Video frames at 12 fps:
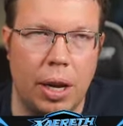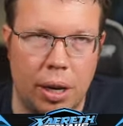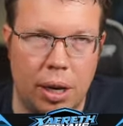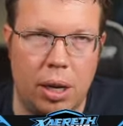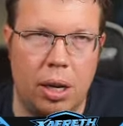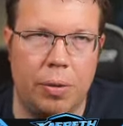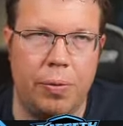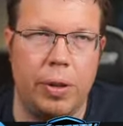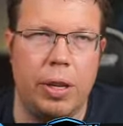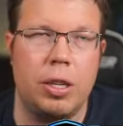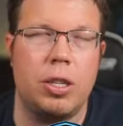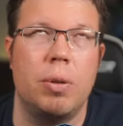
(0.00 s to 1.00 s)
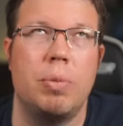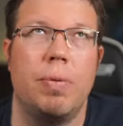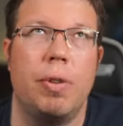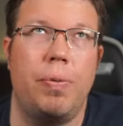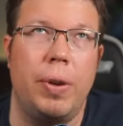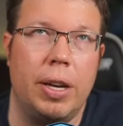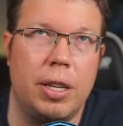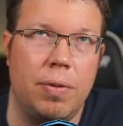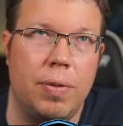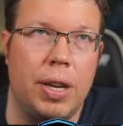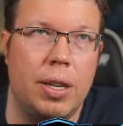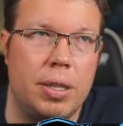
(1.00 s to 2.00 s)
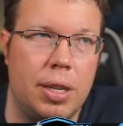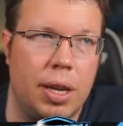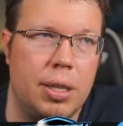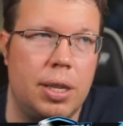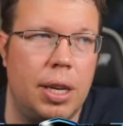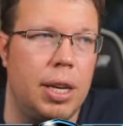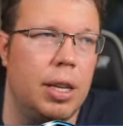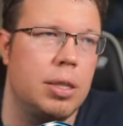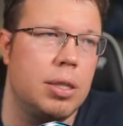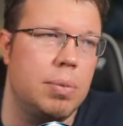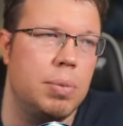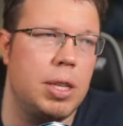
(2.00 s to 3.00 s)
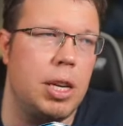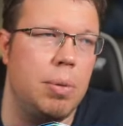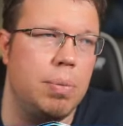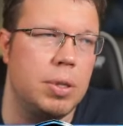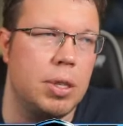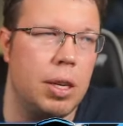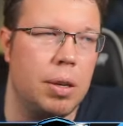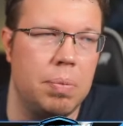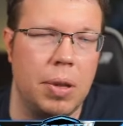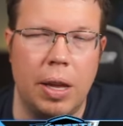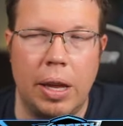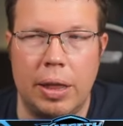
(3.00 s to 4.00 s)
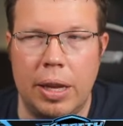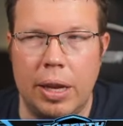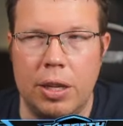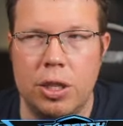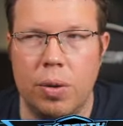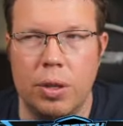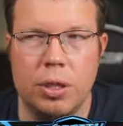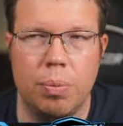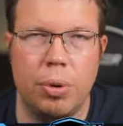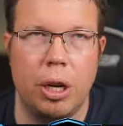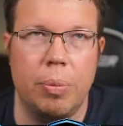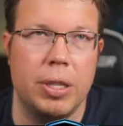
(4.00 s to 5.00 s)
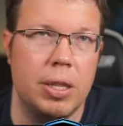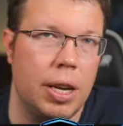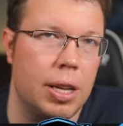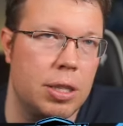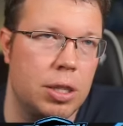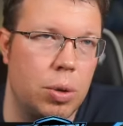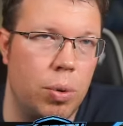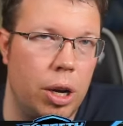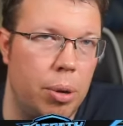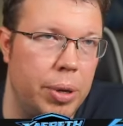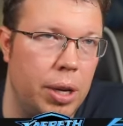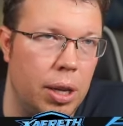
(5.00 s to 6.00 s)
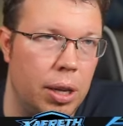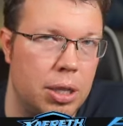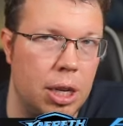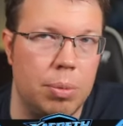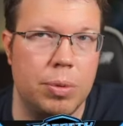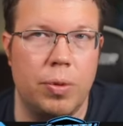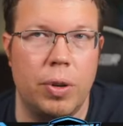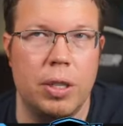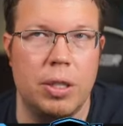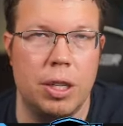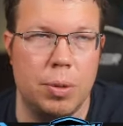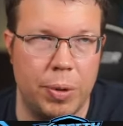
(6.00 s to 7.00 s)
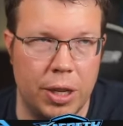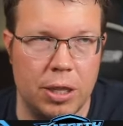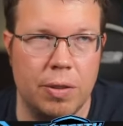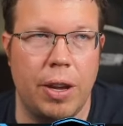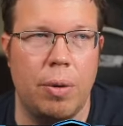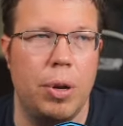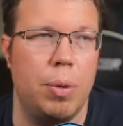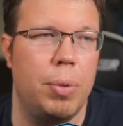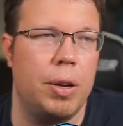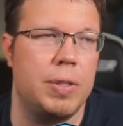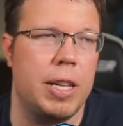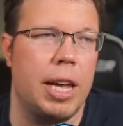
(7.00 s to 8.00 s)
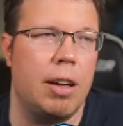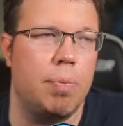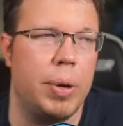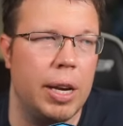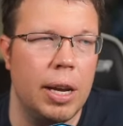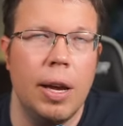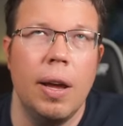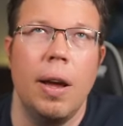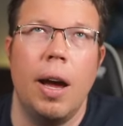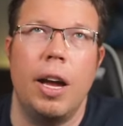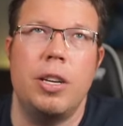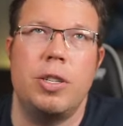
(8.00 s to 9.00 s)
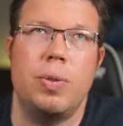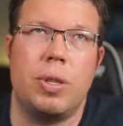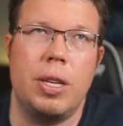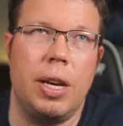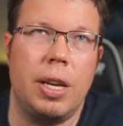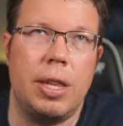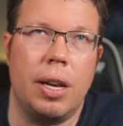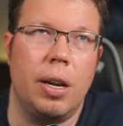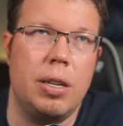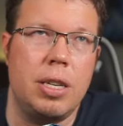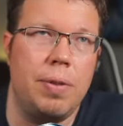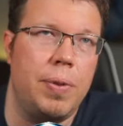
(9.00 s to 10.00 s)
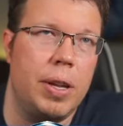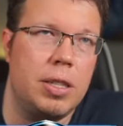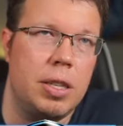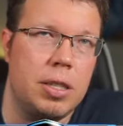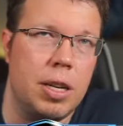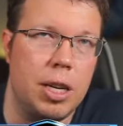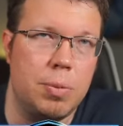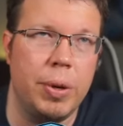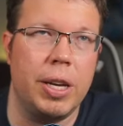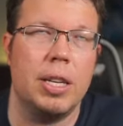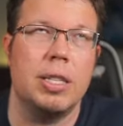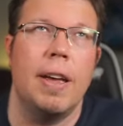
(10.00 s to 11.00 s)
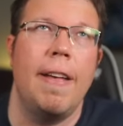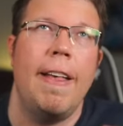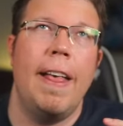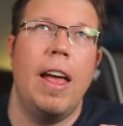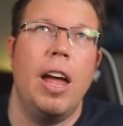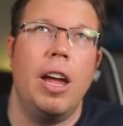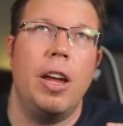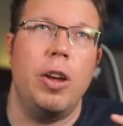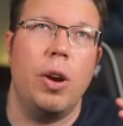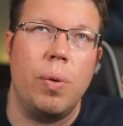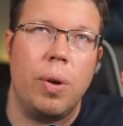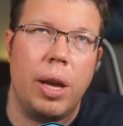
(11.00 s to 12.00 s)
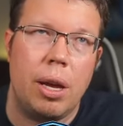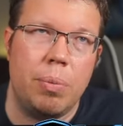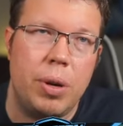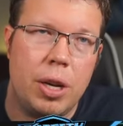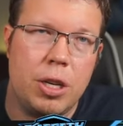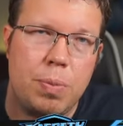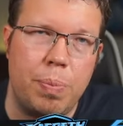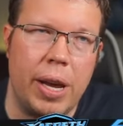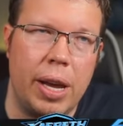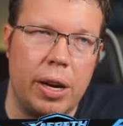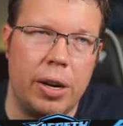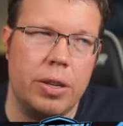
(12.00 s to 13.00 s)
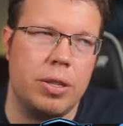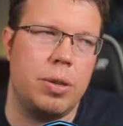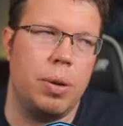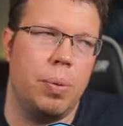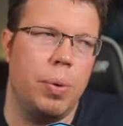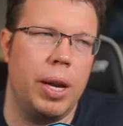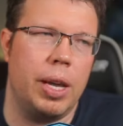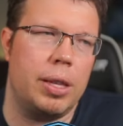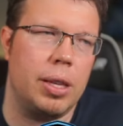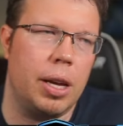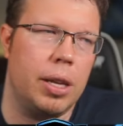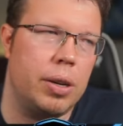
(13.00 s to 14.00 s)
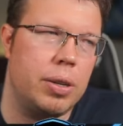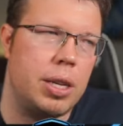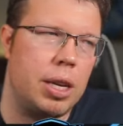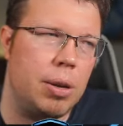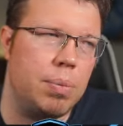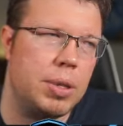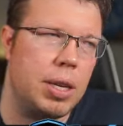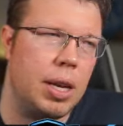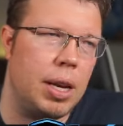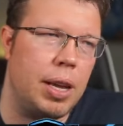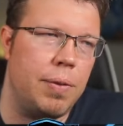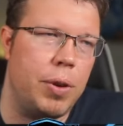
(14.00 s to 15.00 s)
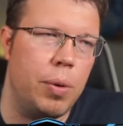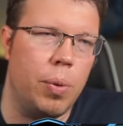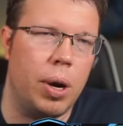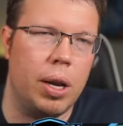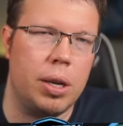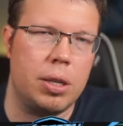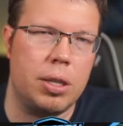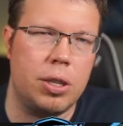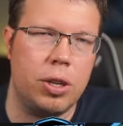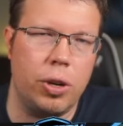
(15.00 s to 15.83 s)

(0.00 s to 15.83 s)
Not awful in terms of effectiveness. Yes, he kills some teams. I think he's showing some promise against Queen Amidala teams, for instance, because of how many buffs they have. But I do think that on defense it's nice because you don't hemorrhage banners with other teams, and if you're